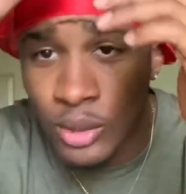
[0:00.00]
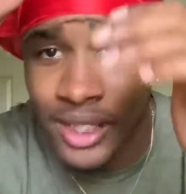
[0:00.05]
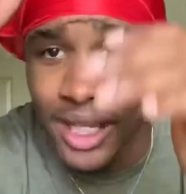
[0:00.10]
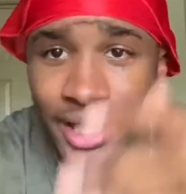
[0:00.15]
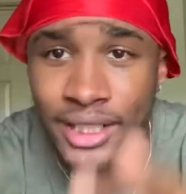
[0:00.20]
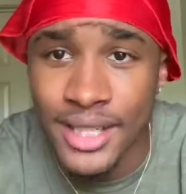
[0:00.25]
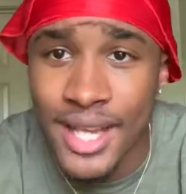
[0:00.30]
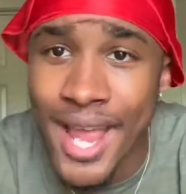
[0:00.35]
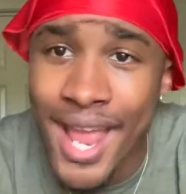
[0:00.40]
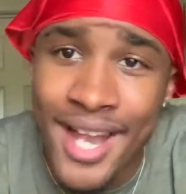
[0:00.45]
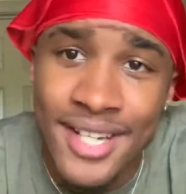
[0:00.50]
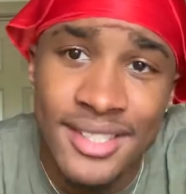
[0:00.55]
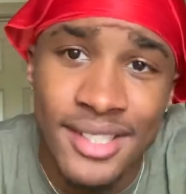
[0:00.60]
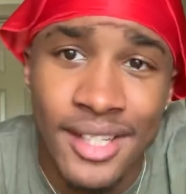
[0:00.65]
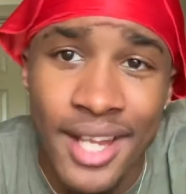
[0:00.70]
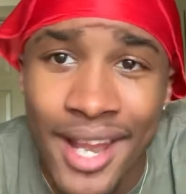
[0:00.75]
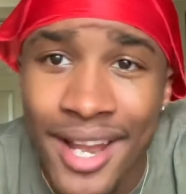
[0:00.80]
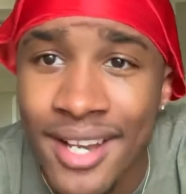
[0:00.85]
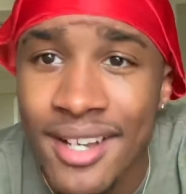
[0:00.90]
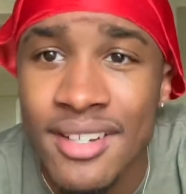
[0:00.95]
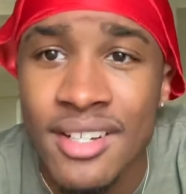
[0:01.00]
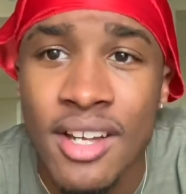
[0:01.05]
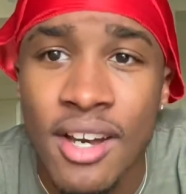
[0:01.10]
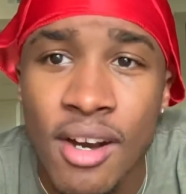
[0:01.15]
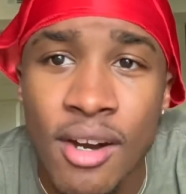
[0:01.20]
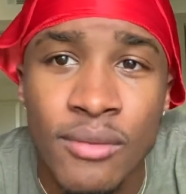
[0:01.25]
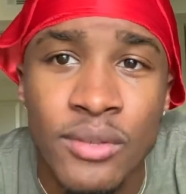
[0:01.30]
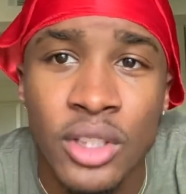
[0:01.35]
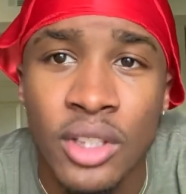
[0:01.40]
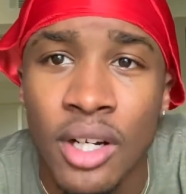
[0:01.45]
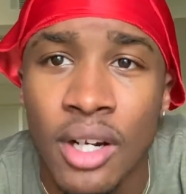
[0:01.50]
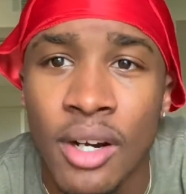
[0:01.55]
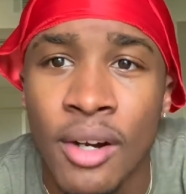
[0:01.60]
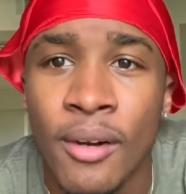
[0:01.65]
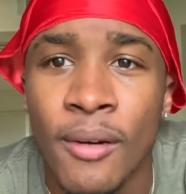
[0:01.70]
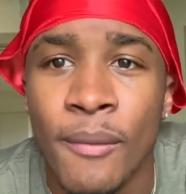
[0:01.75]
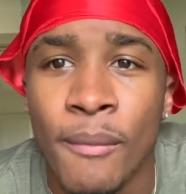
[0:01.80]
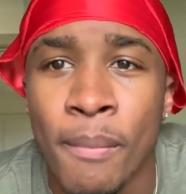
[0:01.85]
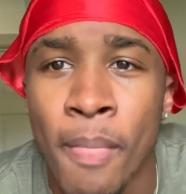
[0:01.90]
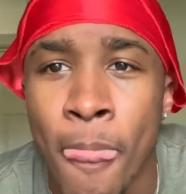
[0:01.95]
like, you're at your end of
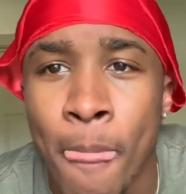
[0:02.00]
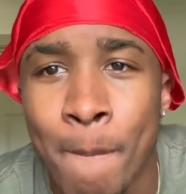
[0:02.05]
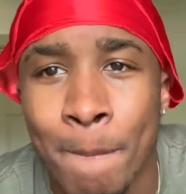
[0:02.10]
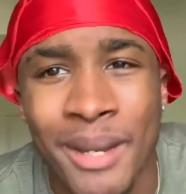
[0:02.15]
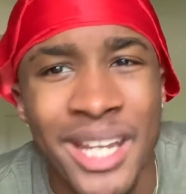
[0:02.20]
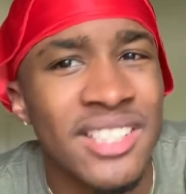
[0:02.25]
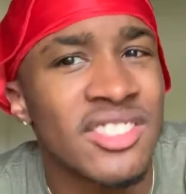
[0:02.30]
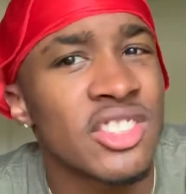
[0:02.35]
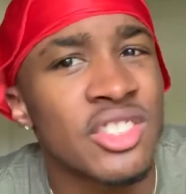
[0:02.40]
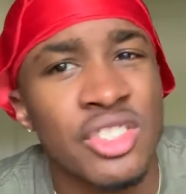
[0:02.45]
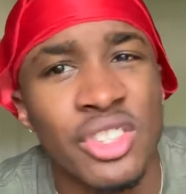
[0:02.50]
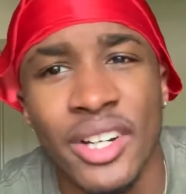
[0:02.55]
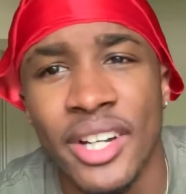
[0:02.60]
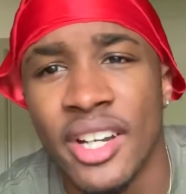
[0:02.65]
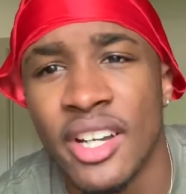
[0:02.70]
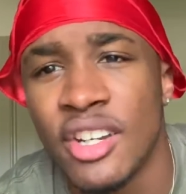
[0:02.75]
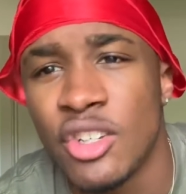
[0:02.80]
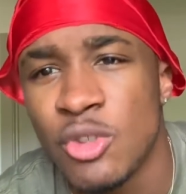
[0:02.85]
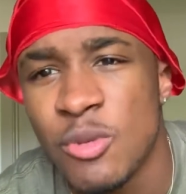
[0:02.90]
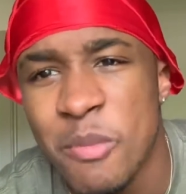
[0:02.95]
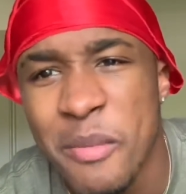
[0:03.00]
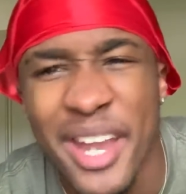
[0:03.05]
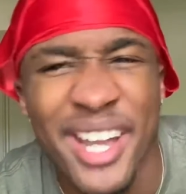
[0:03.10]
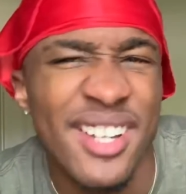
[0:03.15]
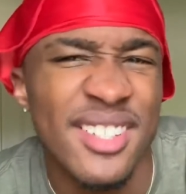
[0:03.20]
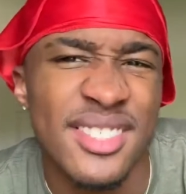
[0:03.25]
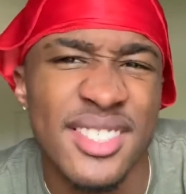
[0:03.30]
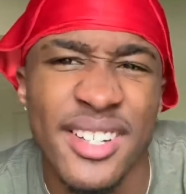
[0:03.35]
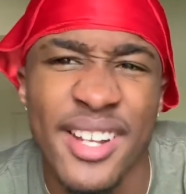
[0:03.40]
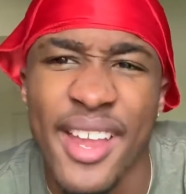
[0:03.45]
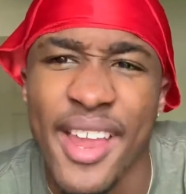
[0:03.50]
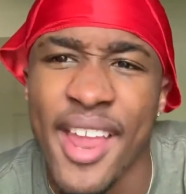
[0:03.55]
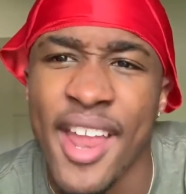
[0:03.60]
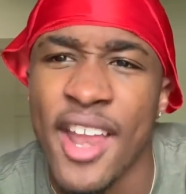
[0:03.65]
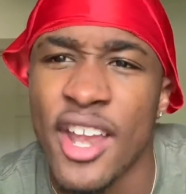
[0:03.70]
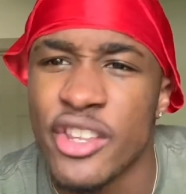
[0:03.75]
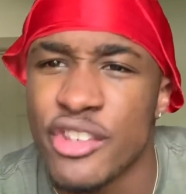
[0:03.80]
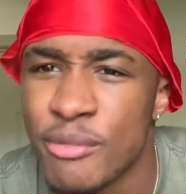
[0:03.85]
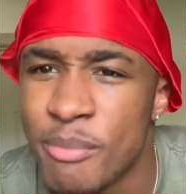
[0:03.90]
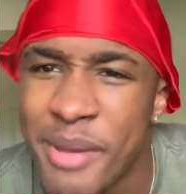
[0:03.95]
your basic training. You made it to the
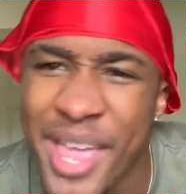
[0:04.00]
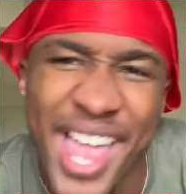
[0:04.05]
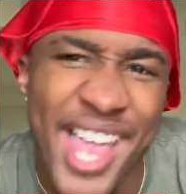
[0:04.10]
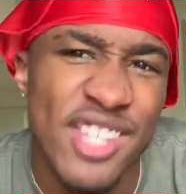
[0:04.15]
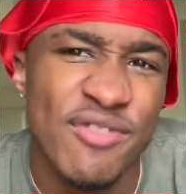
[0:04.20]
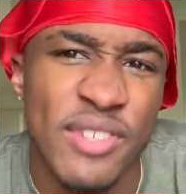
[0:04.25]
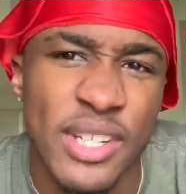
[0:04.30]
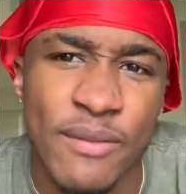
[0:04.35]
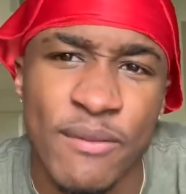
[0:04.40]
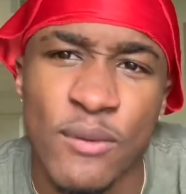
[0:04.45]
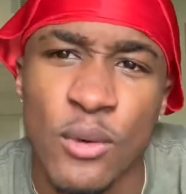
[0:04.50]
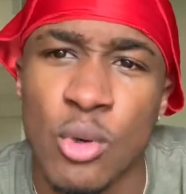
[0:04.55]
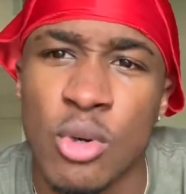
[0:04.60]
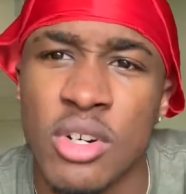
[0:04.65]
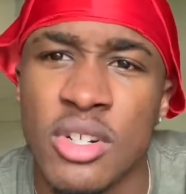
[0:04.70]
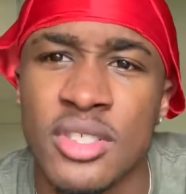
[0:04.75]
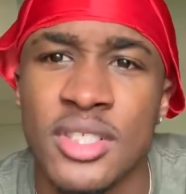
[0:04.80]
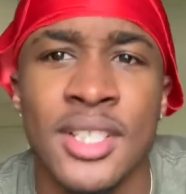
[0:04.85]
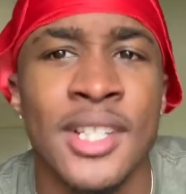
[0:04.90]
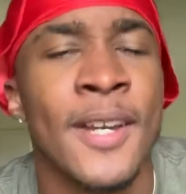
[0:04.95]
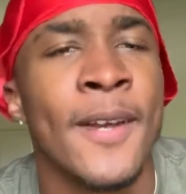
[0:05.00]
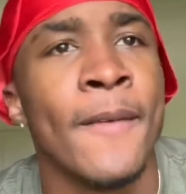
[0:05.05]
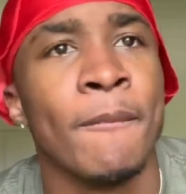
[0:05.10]
end. You passed Vic Forge.